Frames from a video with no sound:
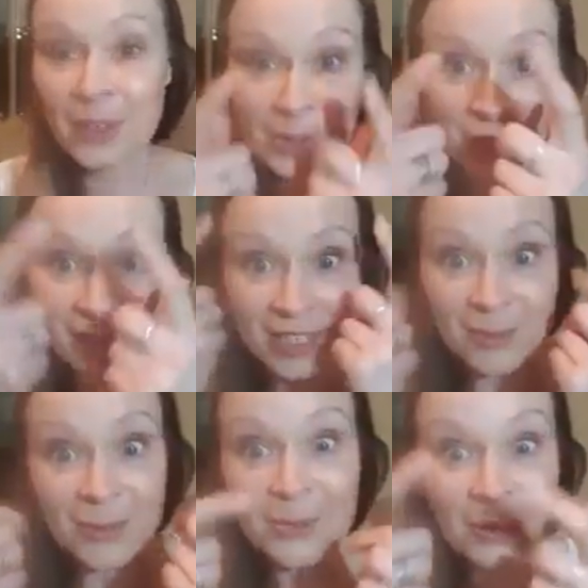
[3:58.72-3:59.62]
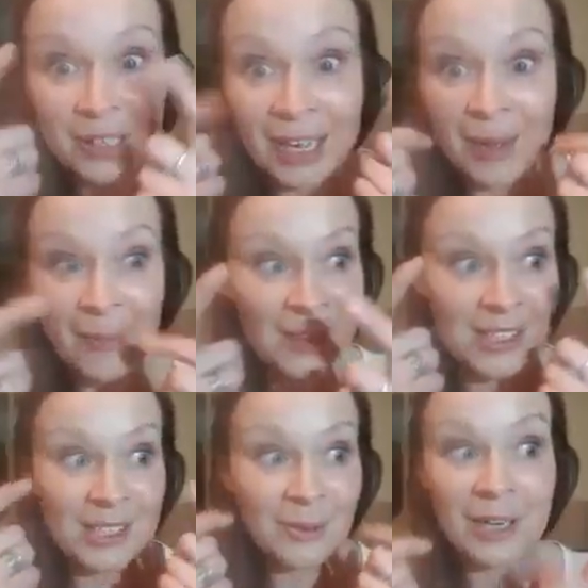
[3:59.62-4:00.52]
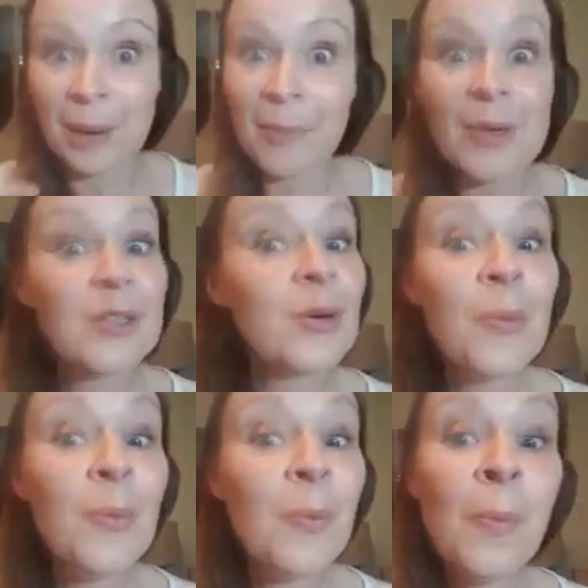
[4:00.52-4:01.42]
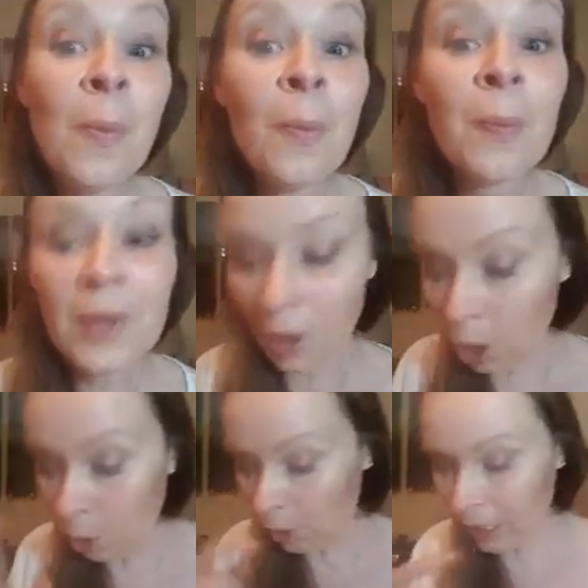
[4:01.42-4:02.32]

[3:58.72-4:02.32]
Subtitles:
So this was what came, this is what happened. Oh,